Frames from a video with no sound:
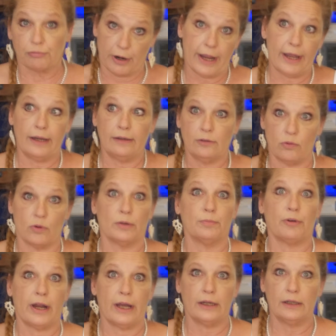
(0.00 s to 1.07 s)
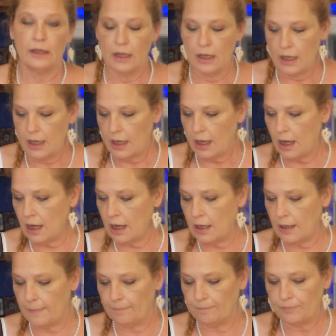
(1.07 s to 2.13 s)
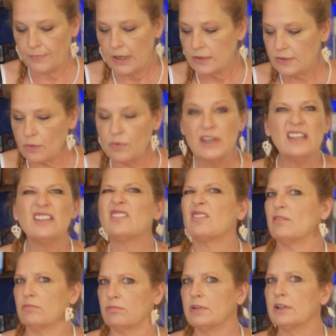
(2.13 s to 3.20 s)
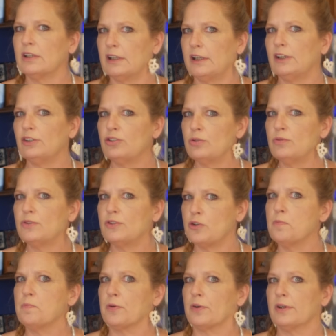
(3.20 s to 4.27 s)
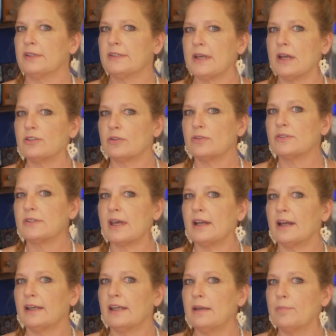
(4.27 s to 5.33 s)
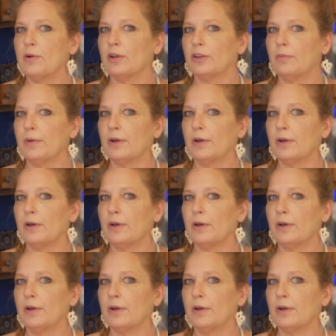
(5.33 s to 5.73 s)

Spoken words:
bread, cornbread. So these are really two super essentials that I keep on the